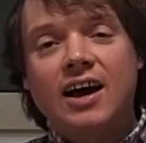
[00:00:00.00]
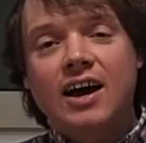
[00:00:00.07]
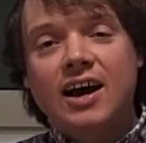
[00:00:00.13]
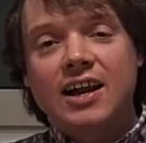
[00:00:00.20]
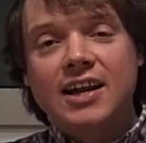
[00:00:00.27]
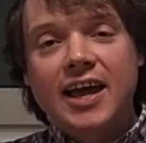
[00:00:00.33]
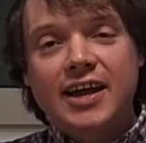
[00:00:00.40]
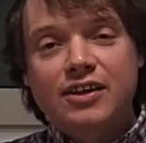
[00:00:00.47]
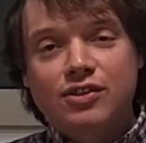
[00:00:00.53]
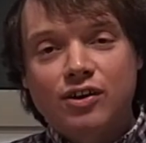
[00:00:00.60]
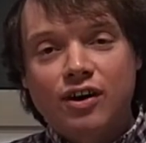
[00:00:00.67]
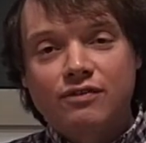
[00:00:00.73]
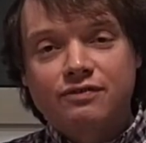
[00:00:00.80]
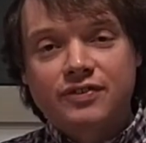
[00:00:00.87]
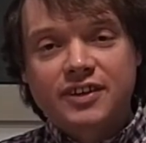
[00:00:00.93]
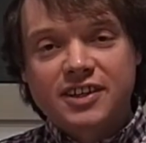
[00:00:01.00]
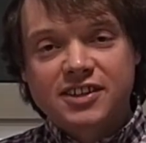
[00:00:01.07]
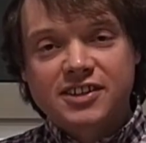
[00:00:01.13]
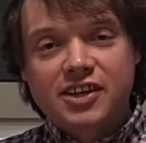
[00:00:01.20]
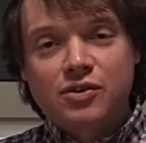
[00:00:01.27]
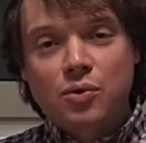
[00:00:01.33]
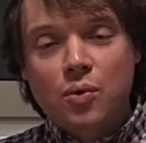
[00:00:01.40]
a length of
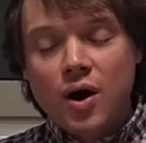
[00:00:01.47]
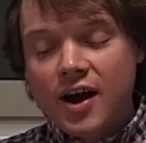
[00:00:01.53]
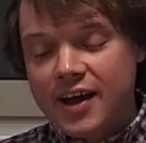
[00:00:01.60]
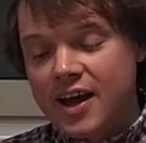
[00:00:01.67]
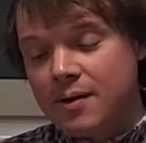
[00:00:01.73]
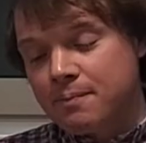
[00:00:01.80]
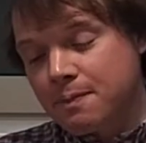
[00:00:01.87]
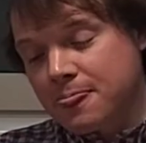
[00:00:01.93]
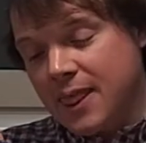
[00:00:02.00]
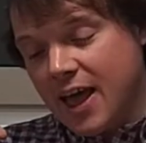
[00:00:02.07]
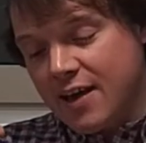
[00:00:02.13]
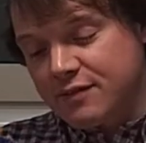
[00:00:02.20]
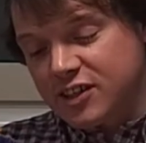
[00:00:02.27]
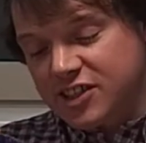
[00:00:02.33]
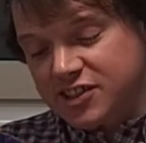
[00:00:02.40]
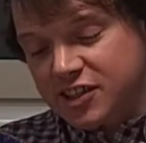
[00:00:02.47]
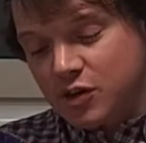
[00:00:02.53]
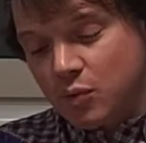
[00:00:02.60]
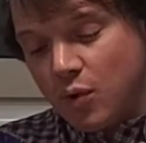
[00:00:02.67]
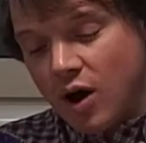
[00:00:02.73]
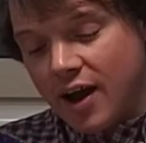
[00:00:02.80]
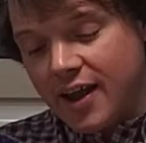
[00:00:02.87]
steel wire, heavy steel
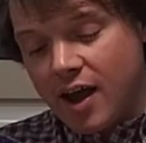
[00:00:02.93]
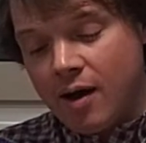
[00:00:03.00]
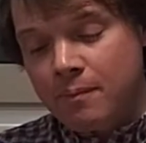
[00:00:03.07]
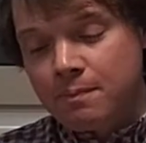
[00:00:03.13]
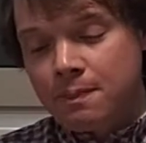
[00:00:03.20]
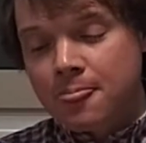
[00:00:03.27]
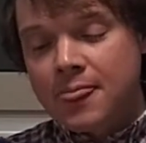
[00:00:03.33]
wire,